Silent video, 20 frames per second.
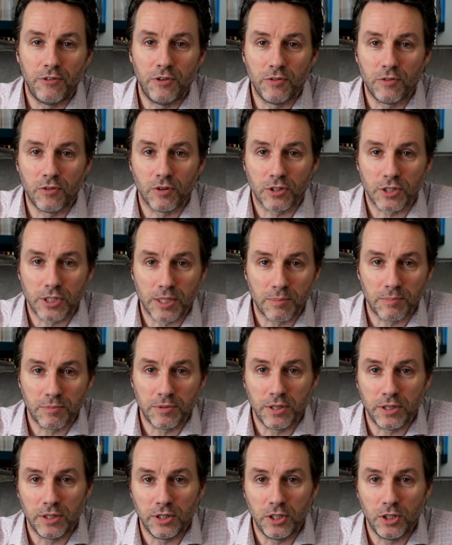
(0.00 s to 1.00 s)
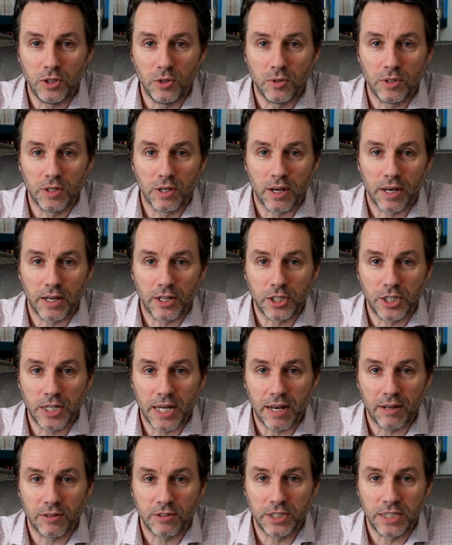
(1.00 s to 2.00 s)
you've got something that you'd like
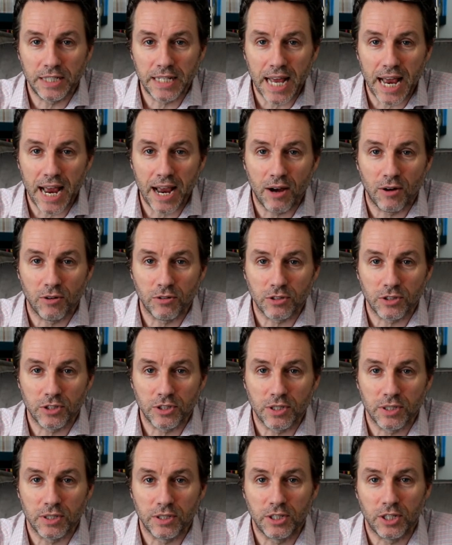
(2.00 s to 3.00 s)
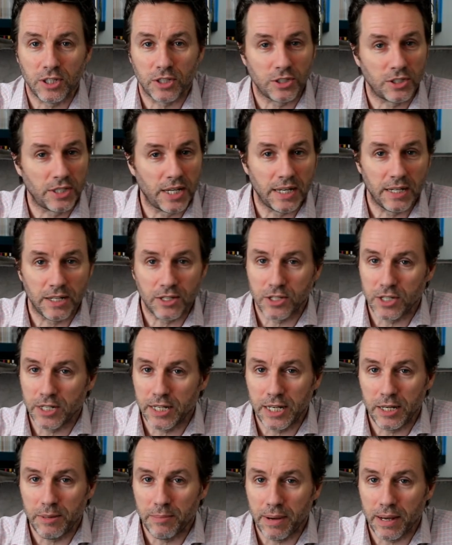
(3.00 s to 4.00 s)
shouted out, just send us
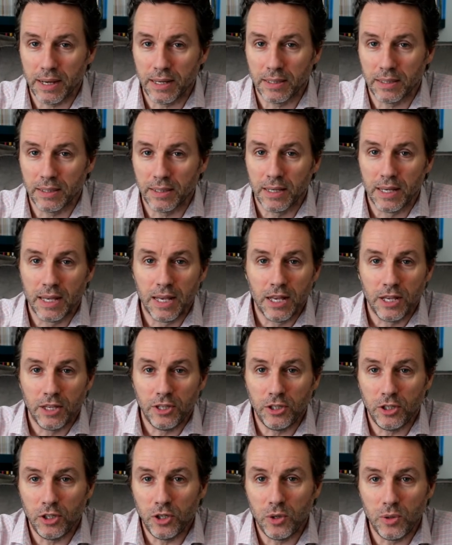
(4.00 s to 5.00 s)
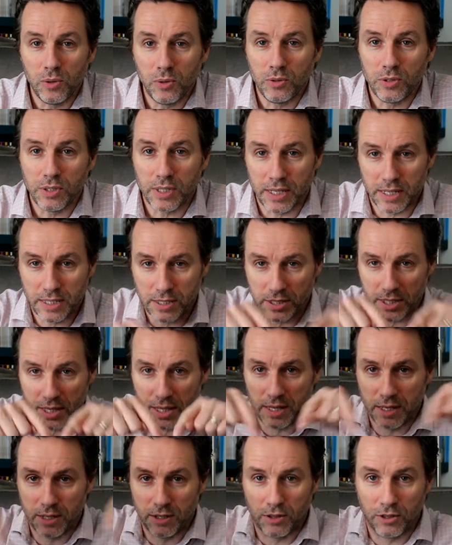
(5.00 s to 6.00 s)
an email. News is
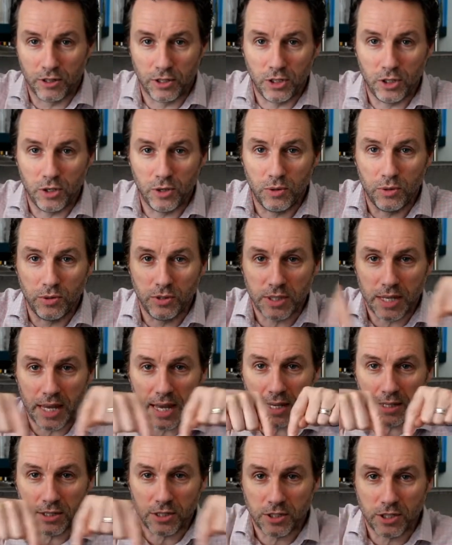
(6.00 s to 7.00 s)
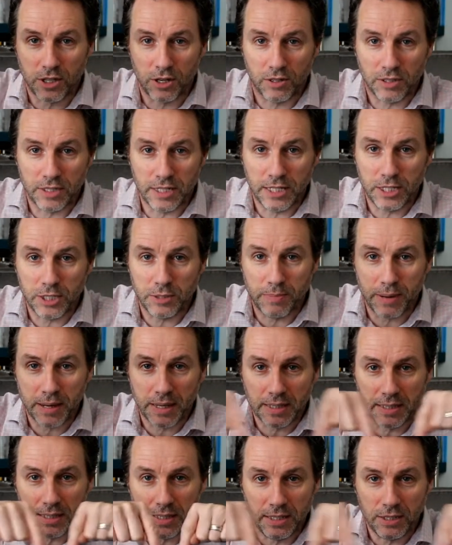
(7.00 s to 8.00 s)
here. Look,
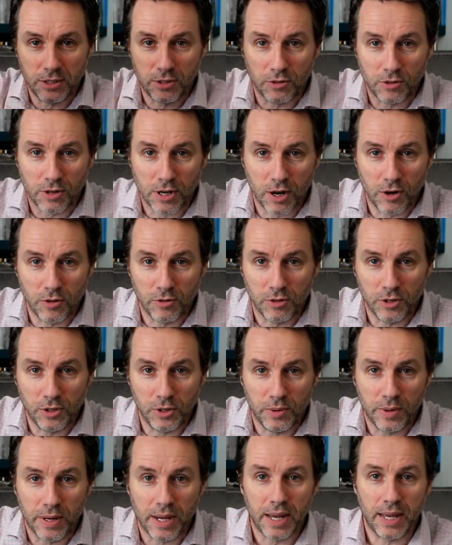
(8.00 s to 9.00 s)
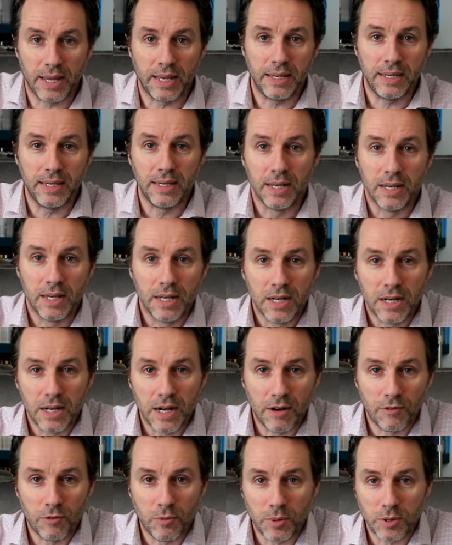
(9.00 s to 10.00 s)
news@sardinesmagazine.co.uk.
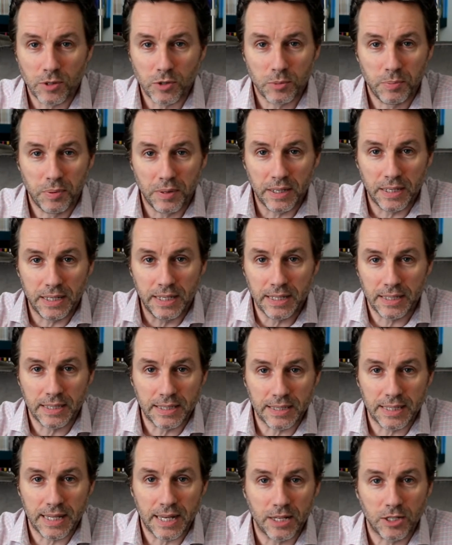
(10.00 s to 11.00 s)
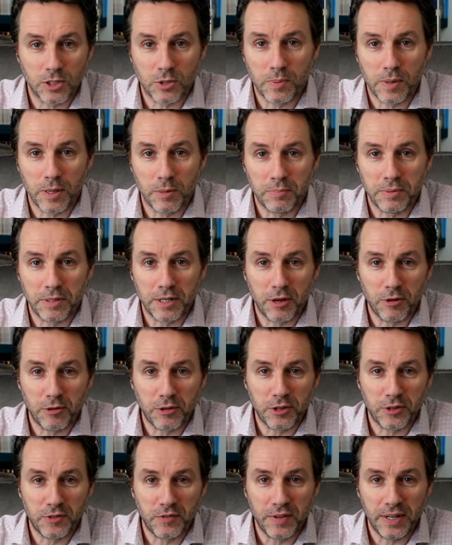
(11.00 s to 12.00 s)
Otherwise, we'll put a link to that as well below
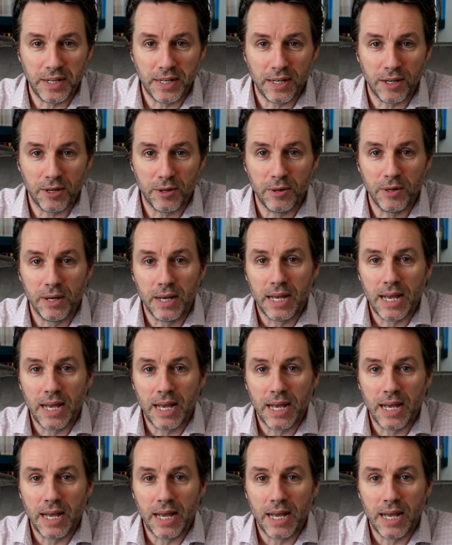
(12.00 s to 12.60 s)
this video.